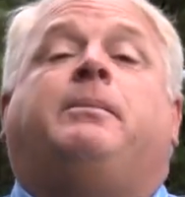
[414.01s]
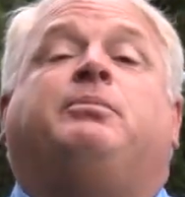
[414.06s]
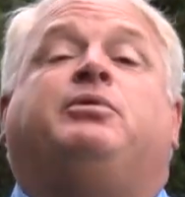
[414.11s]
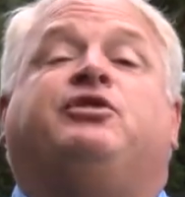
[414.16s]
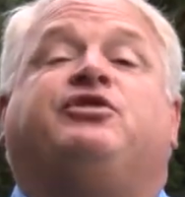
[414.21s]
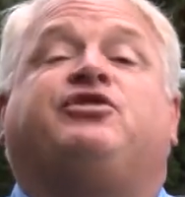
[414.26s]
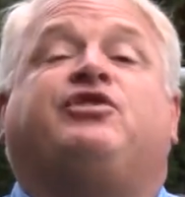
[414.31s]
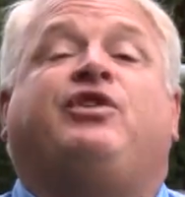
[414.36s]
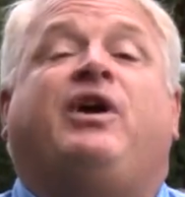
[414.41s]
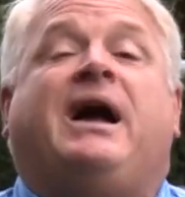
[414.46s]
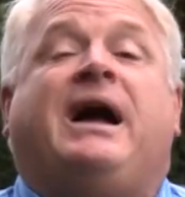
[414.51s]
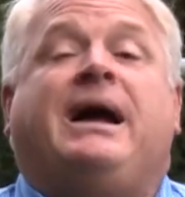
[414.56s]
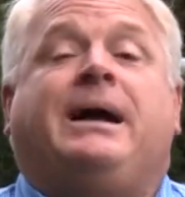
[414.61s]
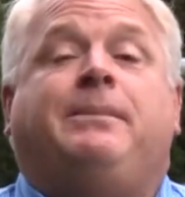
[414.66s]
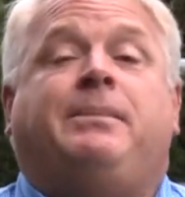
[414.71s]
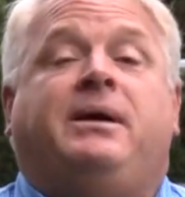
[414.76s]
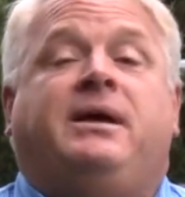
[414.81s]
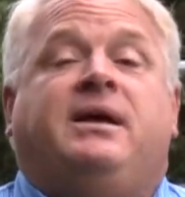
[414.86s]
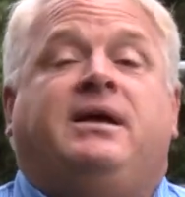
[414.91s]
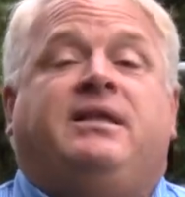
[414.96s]

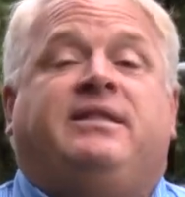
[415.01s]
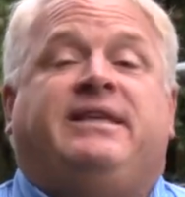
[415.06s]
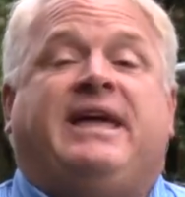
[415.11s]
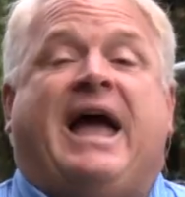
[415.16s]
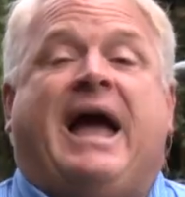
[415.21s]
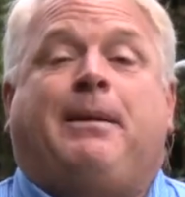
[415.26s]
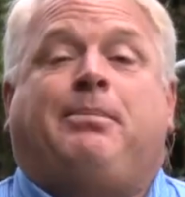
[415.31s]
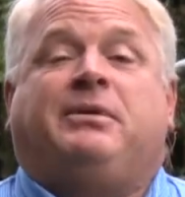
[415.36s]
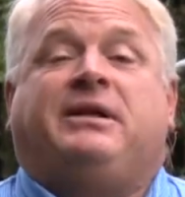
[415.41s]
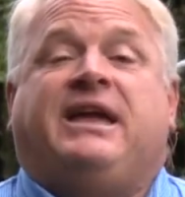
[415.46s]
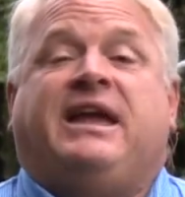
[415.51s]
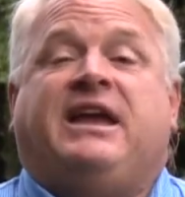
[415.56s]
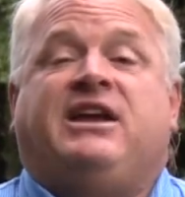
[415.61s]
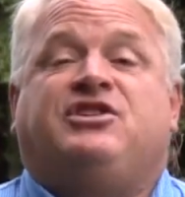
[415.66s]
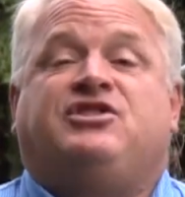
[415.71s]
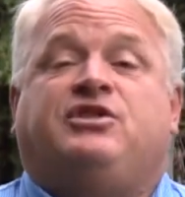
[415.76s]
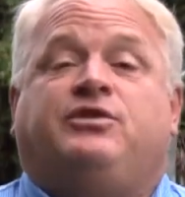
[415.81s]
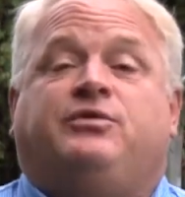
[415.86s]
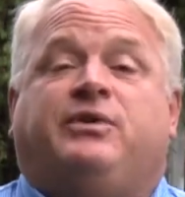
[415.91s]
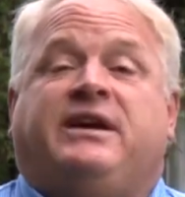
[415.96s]
prescribe the
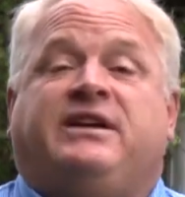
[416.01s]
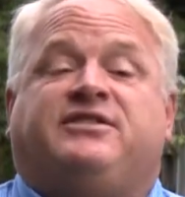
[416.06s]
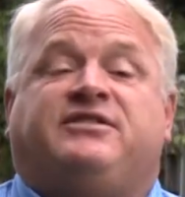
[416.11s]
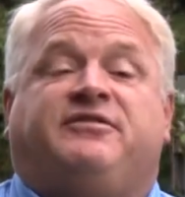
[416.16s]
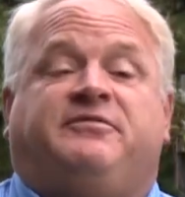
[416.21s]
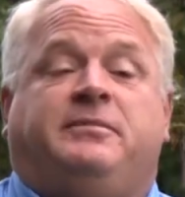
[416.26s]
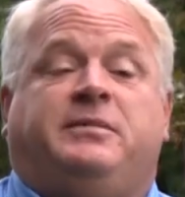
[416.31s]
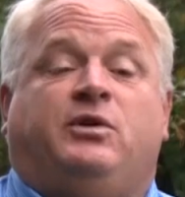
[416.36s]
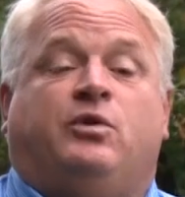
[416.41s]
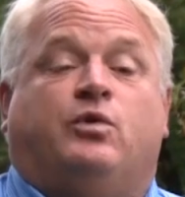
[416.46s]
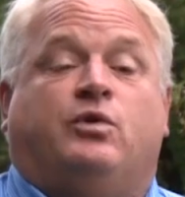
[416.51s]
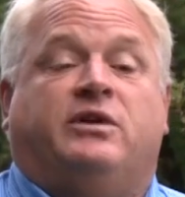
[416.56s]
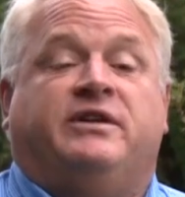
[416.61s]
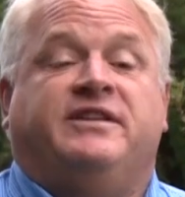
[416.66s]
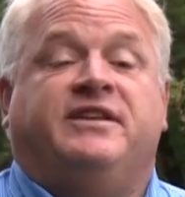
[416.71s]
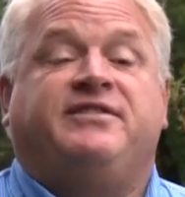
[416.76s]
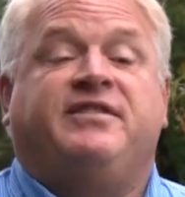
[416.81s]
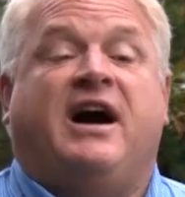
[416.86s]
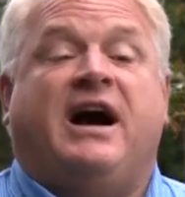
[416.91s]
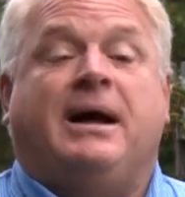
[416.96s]
application rates of manure
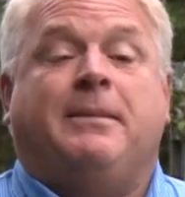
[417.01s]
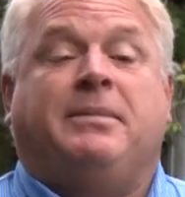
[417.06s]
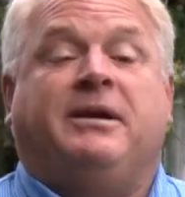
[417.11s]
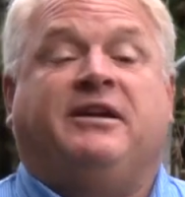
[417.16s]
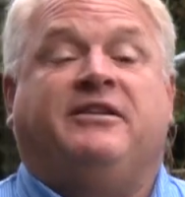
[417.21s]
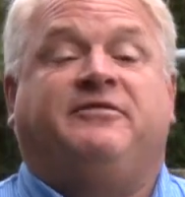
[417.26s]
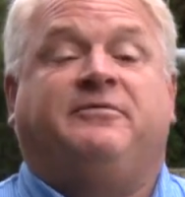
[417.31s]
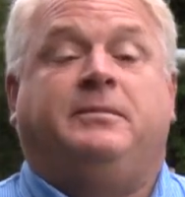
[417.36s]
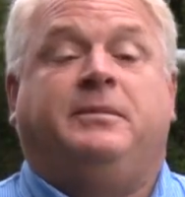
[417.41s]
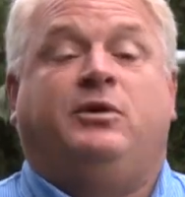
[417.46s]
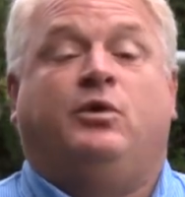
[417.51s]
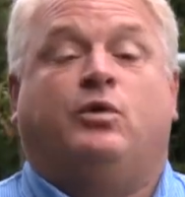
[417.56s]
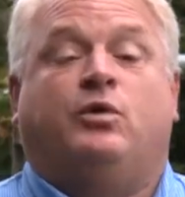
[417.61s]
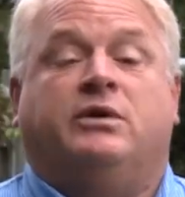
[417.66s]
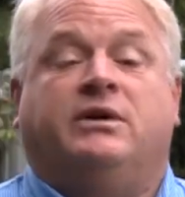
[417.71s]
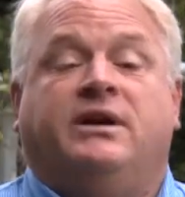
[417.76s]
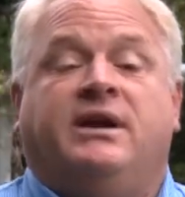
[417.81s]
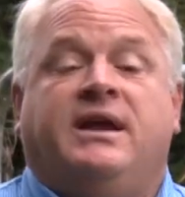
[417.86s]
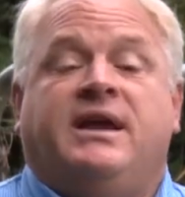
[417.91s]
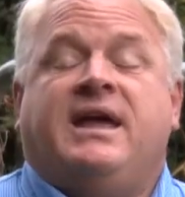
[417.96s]
and the timing of
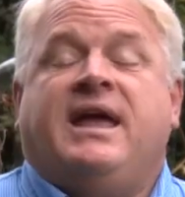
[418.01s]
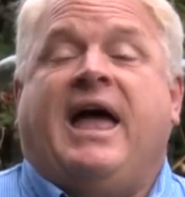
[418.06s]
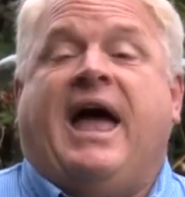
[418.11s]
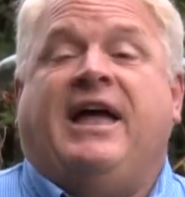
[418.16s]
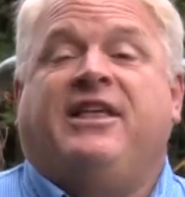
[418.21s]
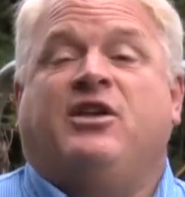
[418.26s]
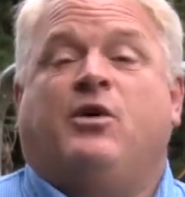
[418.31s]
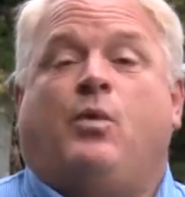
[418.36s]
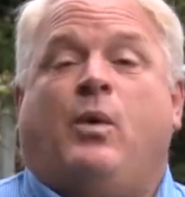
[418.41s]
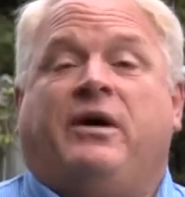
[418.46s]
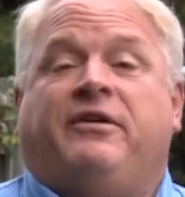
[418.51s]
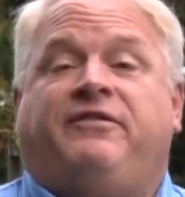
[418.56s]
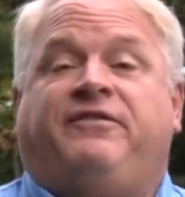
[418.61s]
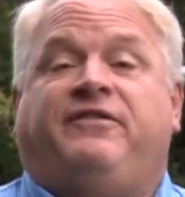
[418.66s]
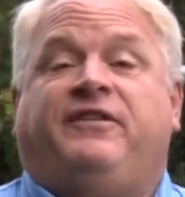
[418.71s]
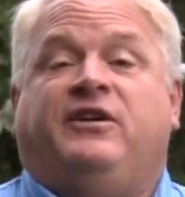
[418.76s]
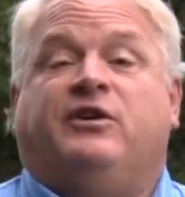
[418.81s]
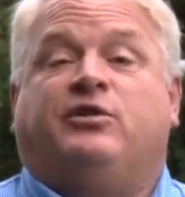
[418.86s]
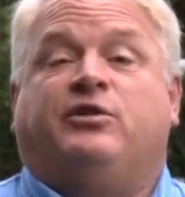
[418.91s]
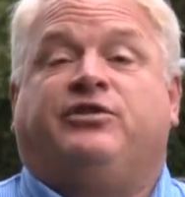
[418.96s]
manure and what
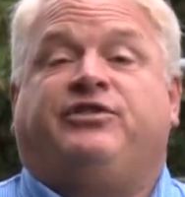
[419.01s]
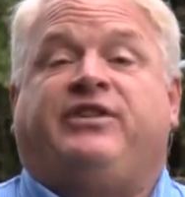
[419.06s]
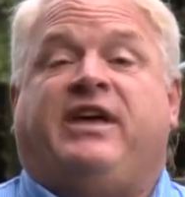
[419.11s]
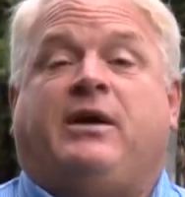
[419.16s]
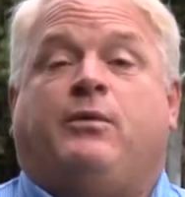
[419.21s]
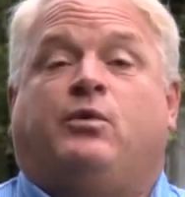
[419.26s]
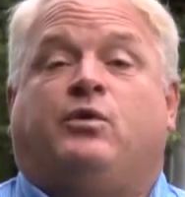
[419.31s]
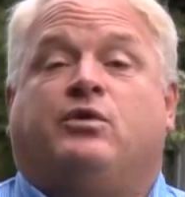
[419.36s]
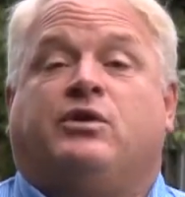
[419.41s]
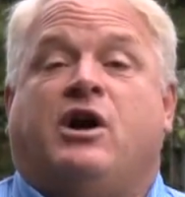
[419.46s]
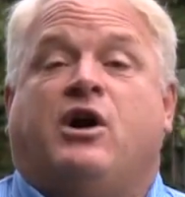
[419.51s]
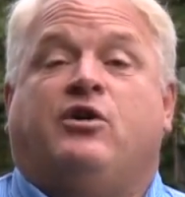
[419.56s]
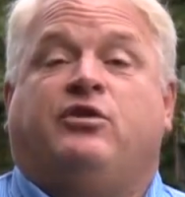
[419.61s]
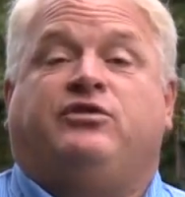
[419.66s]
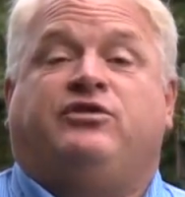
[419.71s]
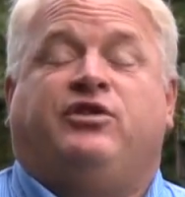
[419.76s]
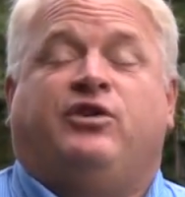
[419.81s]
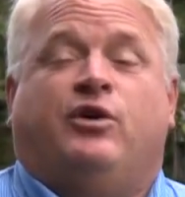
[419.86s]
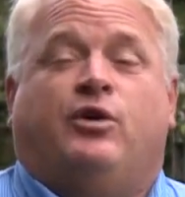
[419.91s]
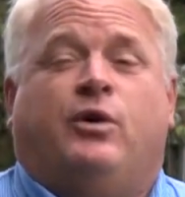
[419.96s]
fields they will go
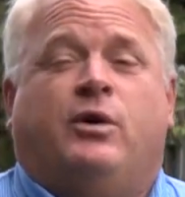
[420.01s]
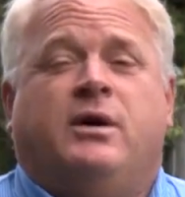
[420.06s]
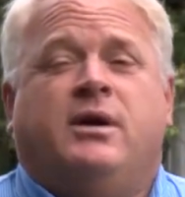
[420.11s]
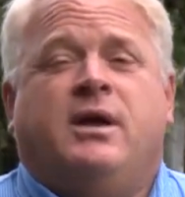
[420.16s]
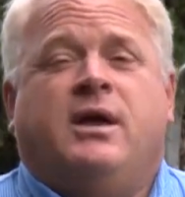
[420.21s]
to.